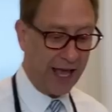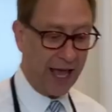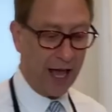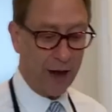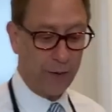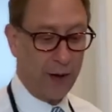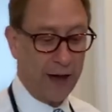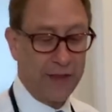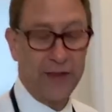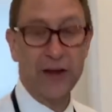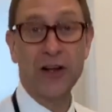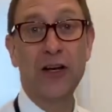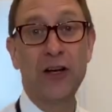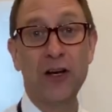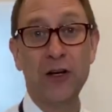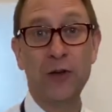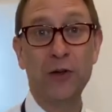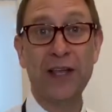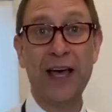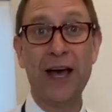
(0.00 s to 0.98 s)
And while they
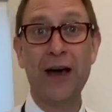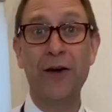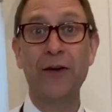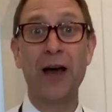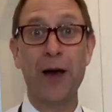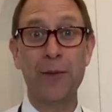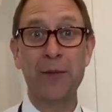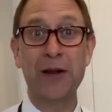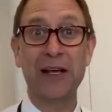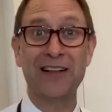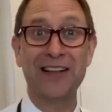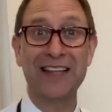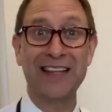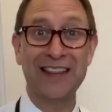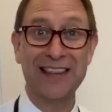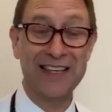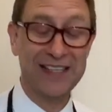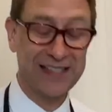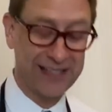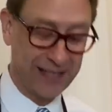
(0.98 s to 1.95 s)
cool down, I'm gonna
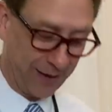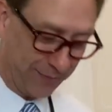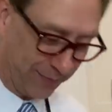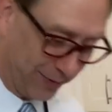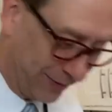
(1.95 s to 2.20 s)
clean this up.